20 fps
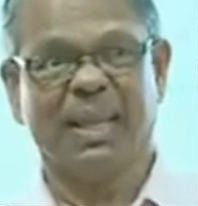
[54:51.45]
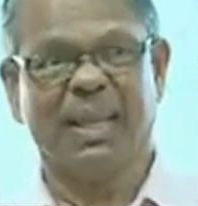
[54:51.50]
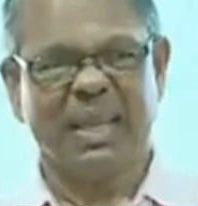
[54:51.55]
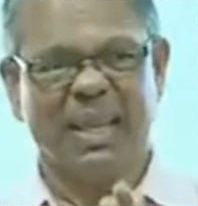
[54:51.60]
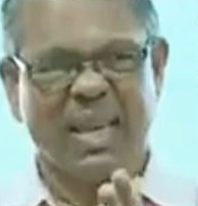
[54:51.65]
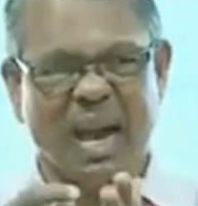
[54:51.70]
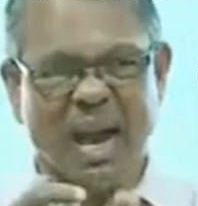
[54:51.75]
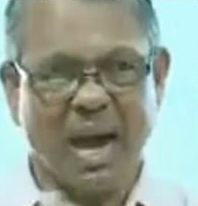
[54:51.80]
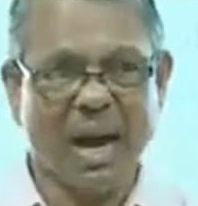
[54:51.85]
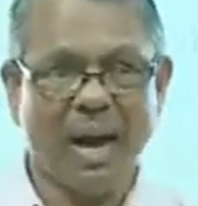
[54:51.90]

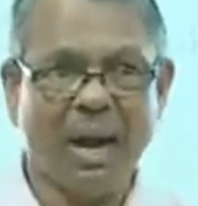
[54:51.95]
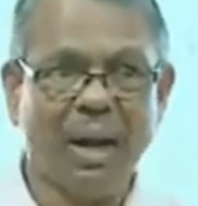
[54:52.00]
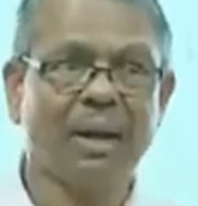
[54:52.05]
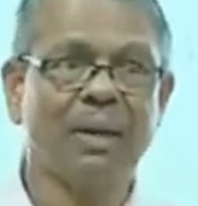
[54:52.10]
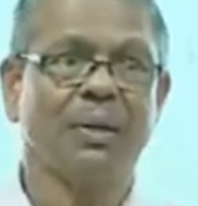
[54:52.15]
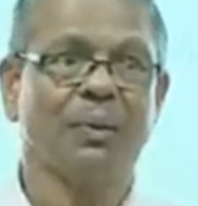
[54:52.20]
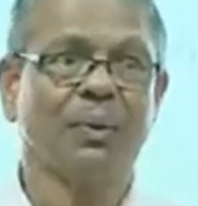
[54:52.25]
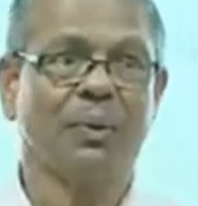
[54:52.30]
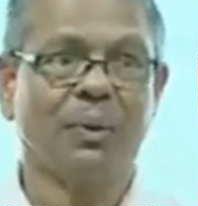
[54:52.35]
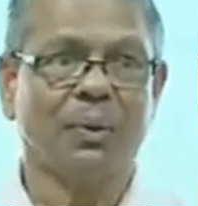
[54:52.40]

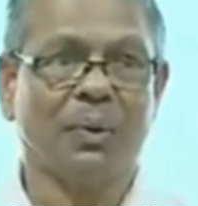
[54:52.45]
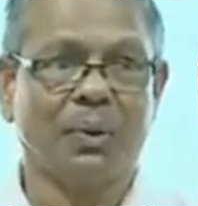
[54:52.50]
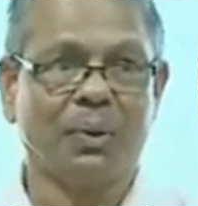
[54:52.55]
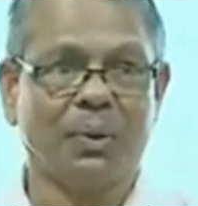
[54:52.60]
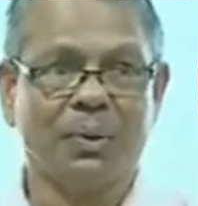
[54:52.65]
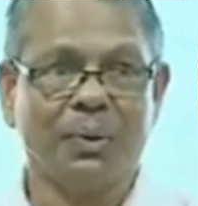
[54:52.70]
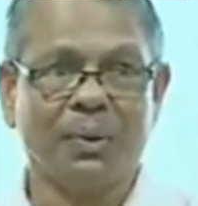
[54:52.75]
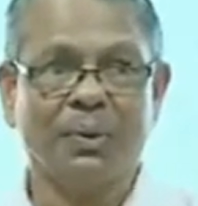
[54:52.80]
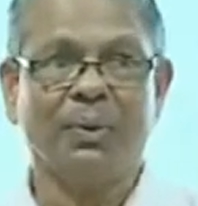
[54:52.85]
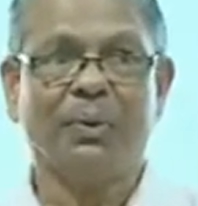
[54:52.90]
Jna to
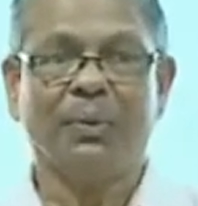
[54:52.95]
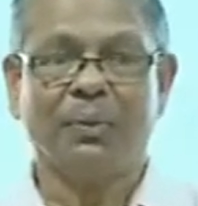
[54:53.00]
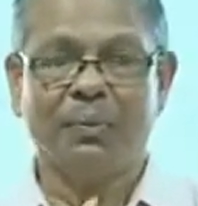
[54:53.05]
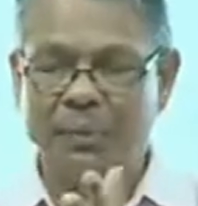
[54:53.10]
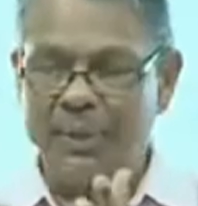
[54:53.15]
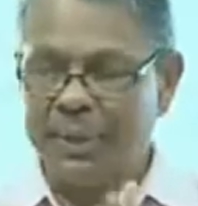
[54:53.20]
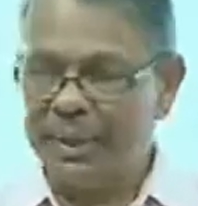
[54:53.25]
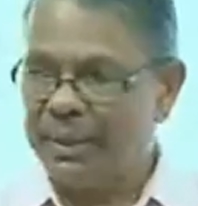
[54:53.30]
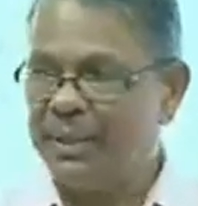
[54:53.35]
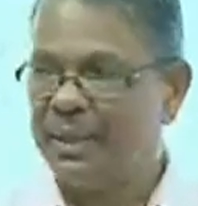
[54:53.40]
know,
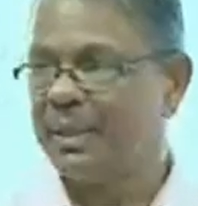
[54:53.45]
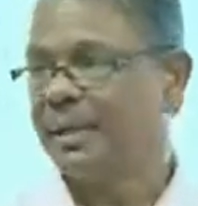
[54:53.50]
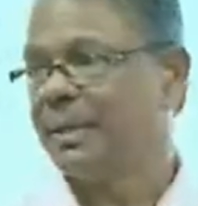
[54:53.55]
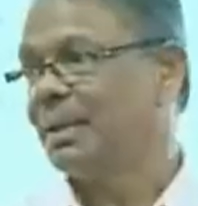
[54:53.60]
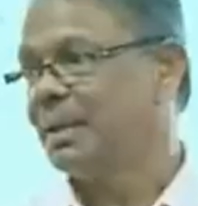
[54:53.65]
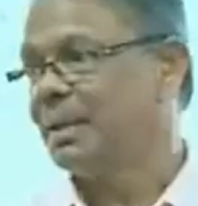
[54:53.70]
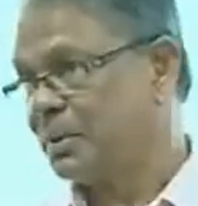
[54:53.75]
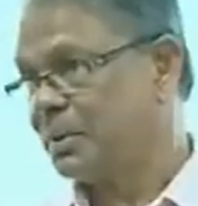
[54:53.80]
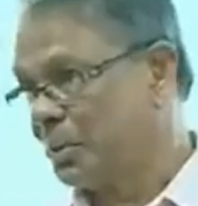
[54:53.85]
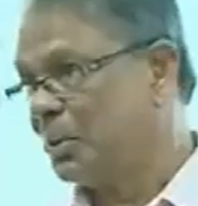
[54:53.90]

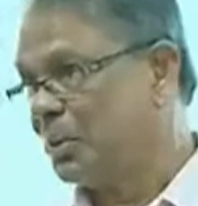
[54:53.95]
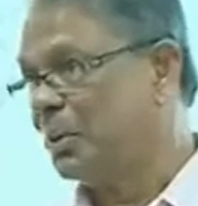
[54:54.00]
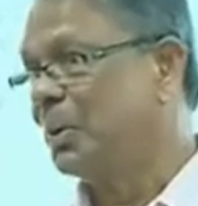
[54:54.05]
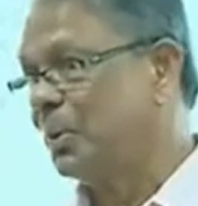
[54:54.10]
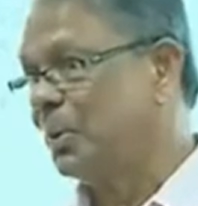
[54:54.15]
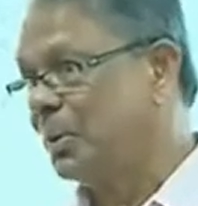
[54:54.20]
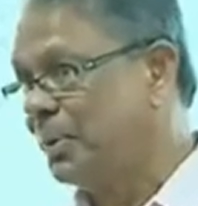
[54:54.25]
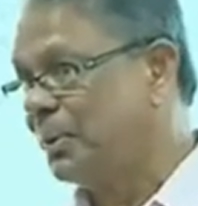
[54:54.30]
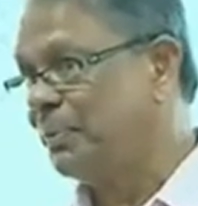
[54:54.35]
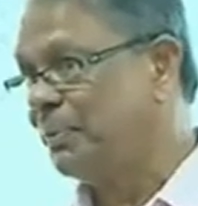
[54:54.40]
with to
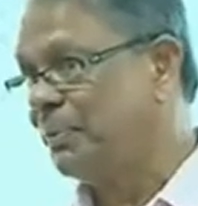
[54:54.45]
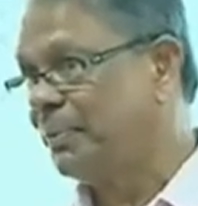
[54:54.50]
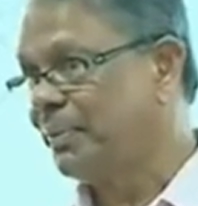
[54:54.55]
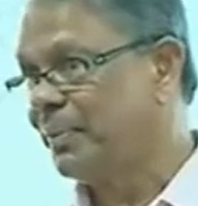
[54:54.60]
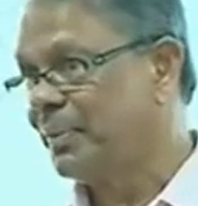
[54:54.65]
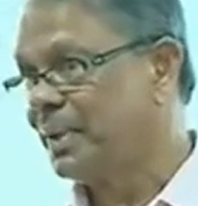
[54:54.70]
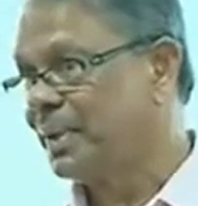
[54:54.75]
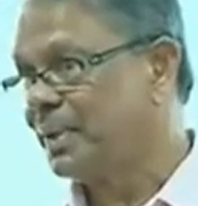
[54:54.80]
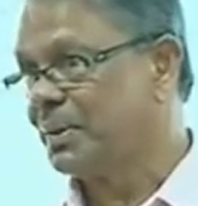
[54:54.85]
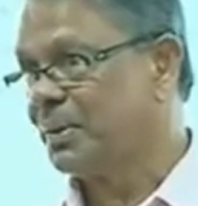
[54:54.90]
know.
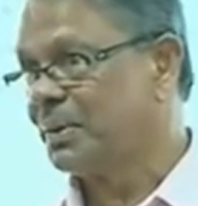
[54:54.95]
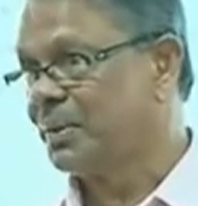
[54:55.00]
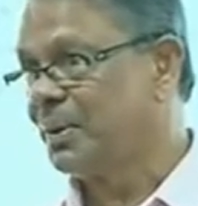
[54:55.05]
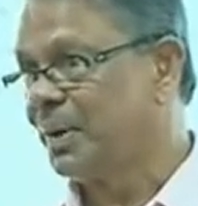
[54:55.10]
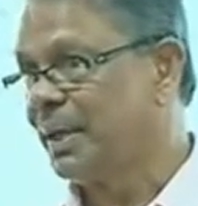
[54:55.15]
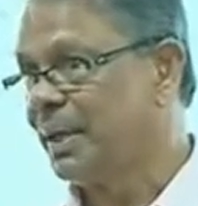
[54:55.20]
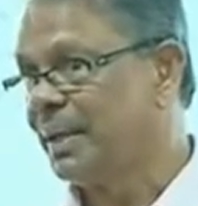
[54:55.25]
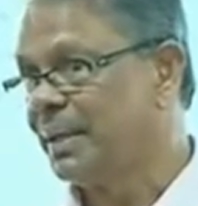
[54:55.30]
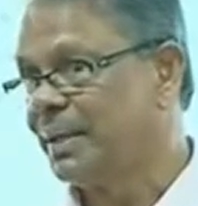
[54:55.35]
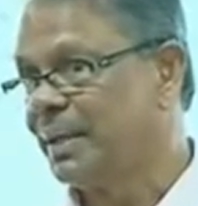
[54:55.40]
So
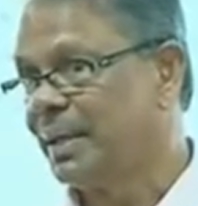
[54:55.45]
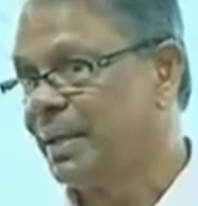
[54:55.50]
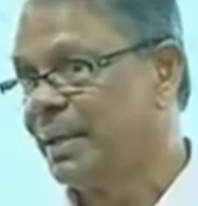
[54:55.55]
knowledge.